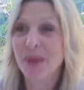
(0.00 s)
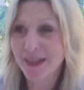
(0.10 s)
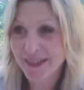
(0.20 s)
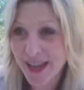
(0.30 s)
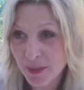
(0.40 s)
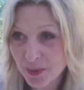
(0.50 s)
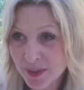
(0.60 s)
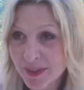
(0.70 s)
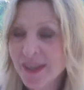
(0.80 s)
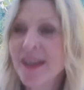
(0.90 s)
about to
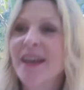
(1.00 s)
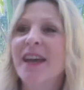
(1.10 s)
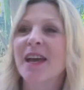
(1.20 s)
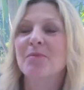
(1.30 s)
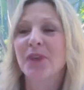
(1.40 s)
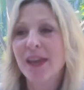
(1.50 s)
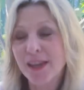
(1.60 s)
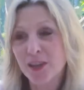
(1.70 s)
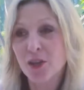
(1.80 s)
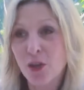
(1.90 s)
happen, and bringing
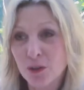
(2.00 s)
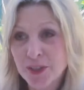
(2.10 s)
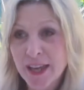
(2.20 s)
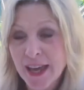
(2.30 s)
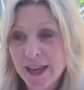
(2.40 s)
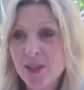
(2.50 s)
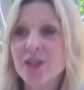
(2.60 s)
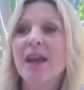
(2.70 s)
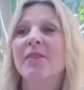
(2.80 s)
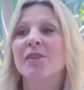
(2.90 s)
in the golden age,
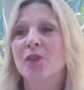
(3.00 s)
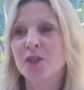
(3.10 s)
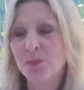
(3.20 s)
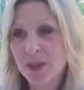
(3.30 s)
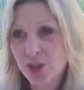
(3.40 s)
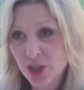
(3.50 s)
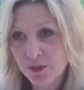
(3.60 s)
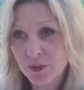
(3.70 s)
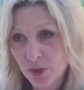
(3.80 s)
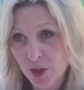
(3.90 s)
and how there's going to be a
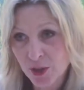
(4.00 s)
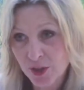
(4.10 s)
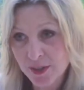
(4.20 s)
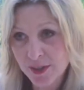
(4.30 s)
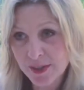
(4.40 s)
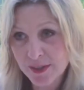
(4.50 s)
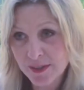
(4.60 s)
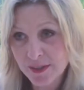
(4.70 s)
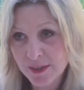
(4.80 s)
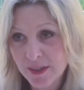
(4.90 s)
shift of consciousness
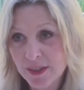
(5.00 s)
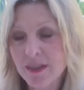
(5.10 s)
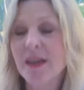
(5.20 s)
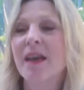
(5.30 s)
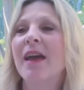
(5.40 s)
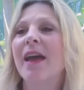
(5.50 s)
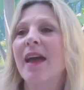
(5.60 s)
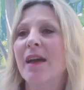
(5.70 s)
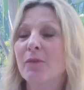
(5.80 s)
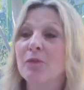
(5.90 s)

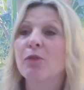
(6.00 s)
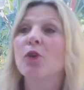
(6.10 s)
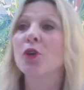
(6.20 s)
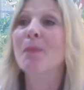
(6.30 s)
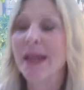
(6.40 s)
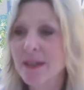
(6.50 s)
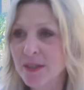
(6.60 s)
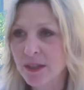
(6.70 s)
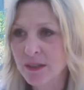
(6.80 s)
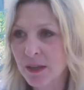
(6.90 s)
for
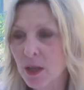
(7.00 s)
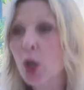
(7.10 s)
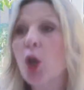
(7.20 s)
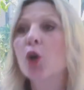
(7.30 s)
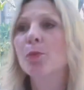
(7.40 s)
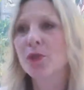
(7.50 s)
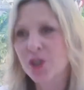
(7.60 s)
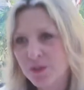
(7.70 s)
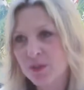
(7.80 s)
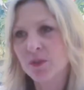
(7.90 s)
humanity, a global
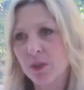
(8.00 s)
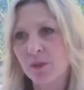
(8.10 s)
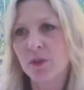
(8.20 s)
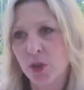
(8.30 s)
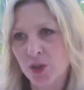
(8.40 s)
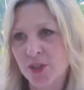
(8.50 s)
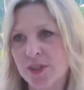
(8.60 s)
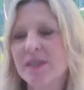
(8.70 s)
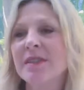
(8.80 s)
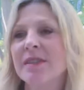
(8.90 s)
shift of
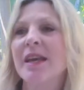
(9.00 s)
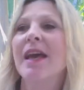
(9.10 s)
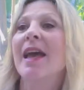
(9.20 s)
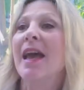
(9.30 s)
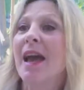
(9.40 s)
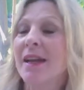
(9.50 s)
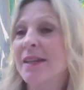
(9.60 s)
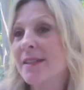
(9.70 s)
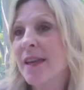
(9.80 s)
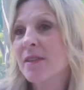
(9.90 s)
consciousness. And
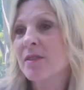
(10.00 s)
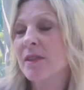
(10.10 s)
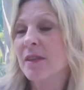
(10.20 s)
he said,